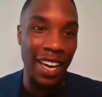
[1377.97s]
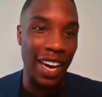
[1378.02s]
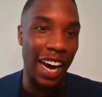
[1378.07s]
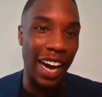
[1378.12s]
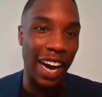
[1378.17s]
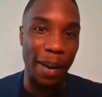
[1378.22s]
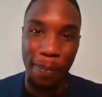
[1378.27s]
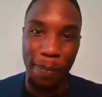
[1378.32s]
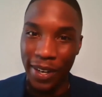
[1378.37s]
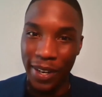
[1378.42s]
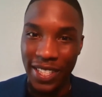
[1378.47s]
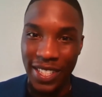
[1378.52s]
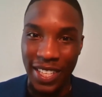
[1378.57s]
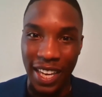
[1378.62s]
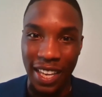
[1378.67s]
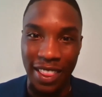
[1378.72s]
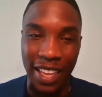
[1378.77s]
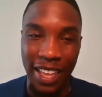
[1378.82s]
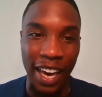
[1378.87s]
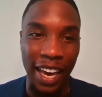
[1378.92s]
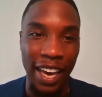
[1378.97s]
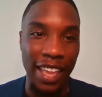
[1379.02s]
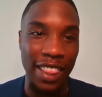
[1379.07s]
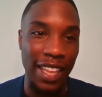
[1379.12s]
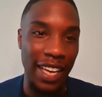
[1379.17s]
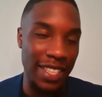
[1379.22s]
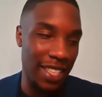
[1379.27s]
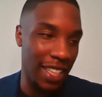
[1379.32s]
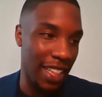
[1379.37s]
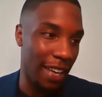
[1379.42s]
I appreciate that. And
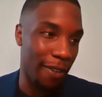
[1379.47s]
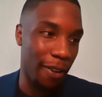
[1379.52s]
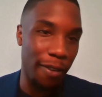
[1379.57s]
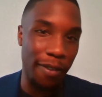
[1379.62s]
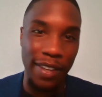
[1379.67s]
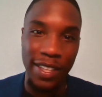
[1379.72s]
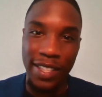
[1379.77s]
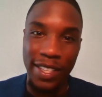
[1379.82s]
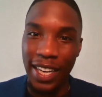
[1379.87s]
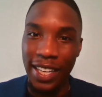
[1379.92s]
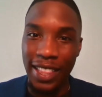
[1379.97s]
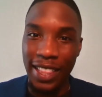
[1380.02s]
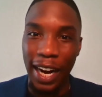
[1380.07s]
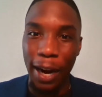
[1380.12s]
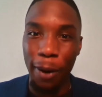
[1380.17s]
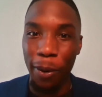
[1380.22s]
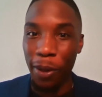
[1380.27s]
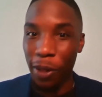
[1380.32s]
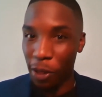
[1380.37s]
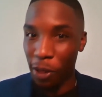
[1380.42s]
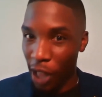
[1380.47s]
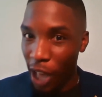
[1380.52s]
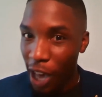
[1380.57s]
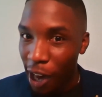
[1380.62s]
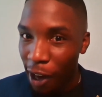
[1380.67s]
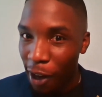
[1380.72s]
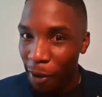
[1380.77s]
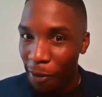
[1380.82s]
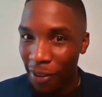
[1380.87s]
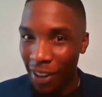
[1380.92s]
that's the level of insight that I would
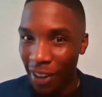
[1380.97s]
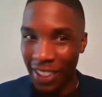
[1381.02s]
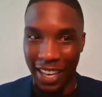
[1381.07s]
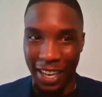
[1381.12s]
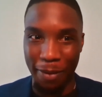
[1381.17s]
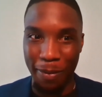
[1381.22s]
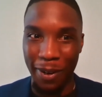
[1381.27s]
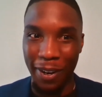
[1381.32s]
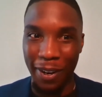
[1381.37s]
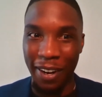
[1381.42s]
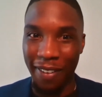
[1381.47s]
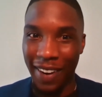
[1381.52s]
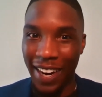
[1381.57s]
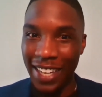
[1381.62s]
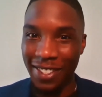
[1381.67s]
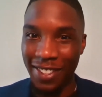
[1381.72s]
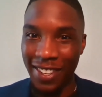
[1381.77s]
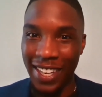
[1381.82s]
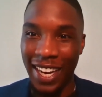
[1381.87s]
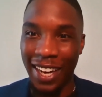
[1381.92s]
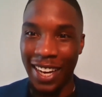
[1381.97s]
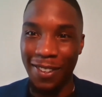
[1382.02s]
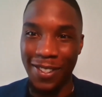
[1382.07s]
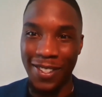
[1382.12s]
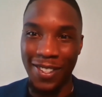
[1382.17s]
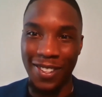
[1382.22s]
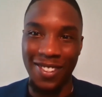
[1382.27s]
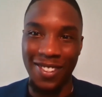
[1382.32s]
love on that Community Advisory Council.